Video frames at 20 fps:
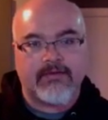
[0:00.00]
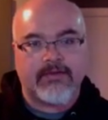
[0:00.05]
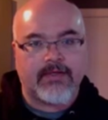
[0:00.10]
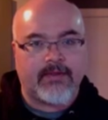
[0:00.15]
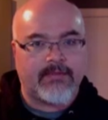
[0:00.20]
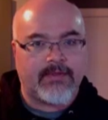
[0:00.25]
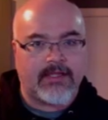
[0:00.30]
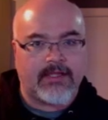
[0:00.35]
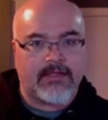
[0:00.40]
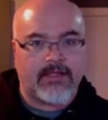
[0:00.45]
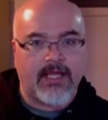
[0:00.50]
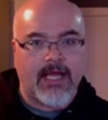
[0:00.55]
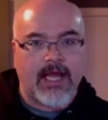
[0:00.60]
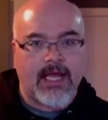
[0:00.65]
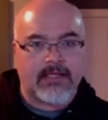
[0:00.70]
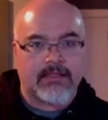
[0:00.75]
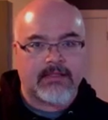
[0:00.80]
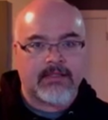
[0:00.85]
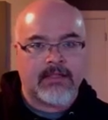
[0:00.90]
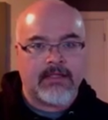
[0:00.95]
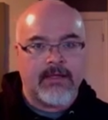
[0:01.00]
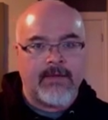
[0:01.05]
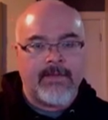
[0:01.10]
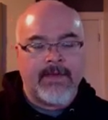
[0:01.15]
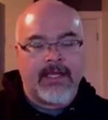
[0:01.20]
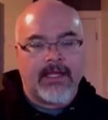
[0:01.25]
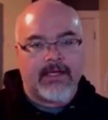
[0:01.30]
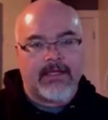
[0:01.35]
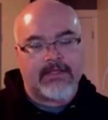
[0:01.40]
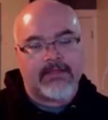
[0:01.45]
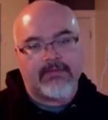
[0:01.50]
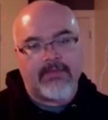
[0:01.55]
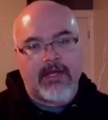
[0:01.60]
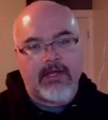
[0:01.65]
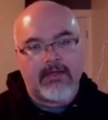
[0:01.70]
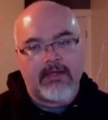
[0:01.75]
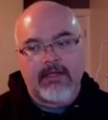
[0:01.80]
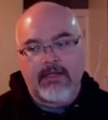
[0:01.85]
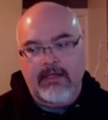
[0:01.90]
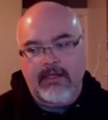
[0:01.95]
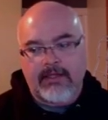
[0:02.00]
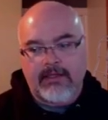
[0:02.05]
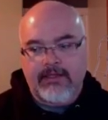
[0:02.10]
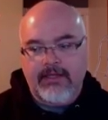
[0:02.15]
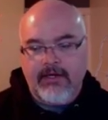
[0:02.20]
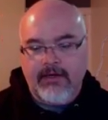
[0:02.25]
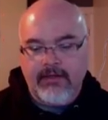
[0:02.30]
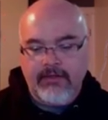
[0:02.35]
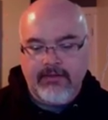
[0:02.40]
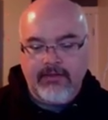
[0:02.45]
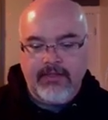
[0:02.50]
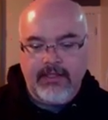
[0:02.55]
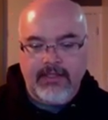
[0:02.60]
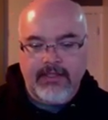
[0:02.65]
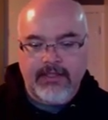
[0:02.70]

something less. And it's about a, a character that